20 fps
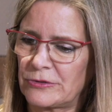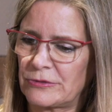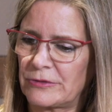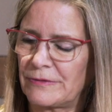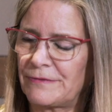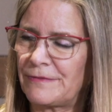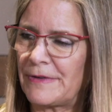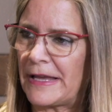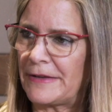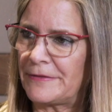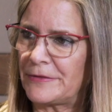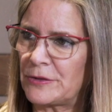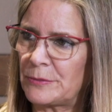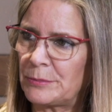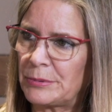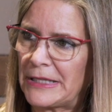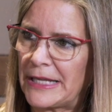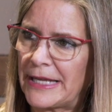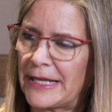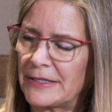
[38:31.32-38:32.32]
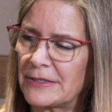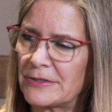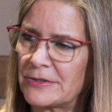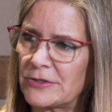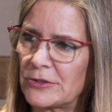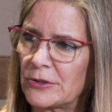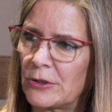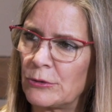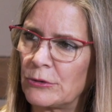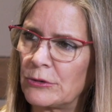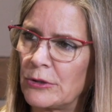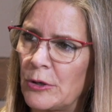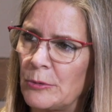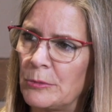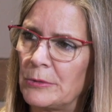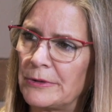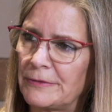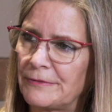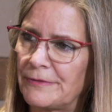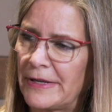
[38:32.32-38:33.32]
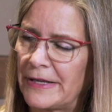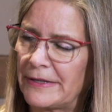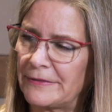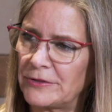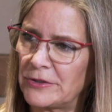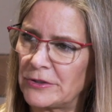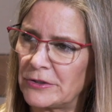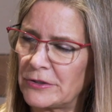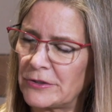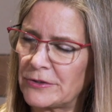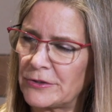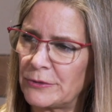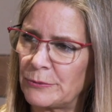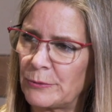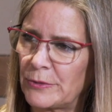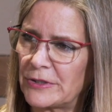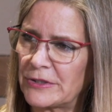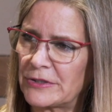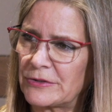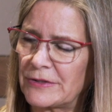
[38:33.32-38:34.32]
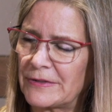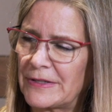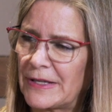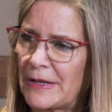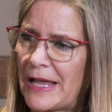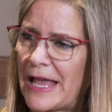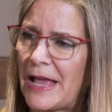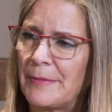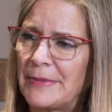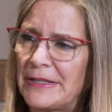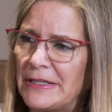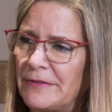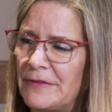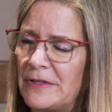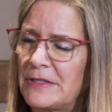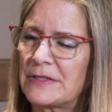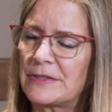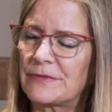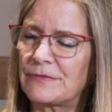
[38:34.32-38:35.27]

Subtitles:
sort of 5-year plan, is to go global in 5 years? You want to sort of get, how many of